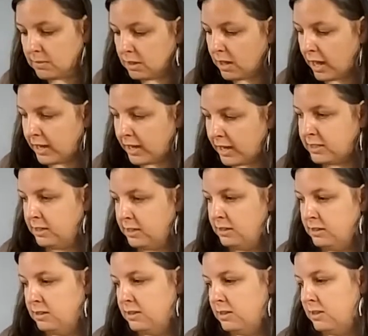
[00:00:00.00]
I
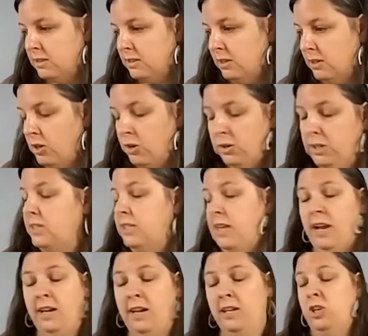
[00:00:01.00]
didn't notice
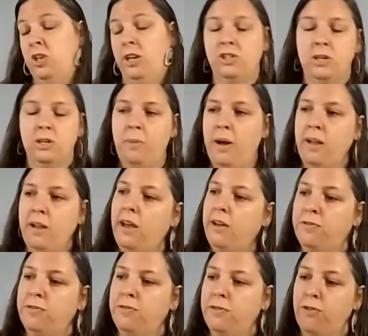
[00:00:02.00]
any change in my
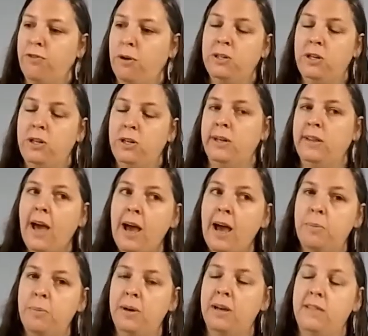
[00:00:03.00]
life from doing
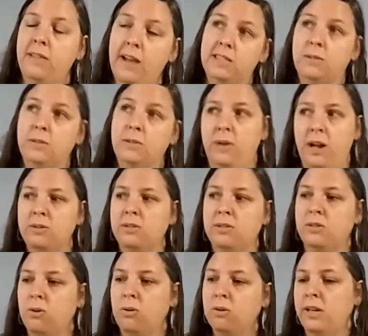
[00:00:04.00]
that, but that's what I was
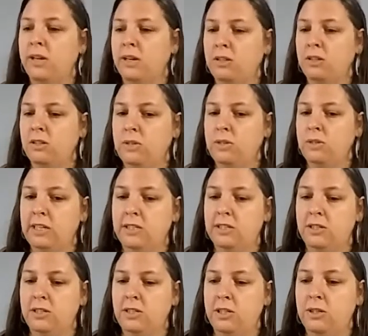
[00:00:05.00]
told that you needed
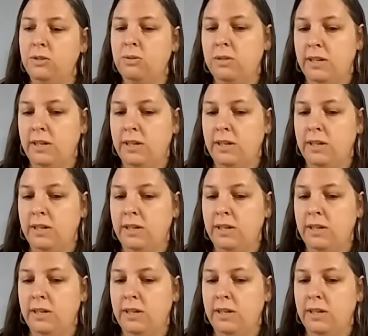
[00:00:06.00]
to do.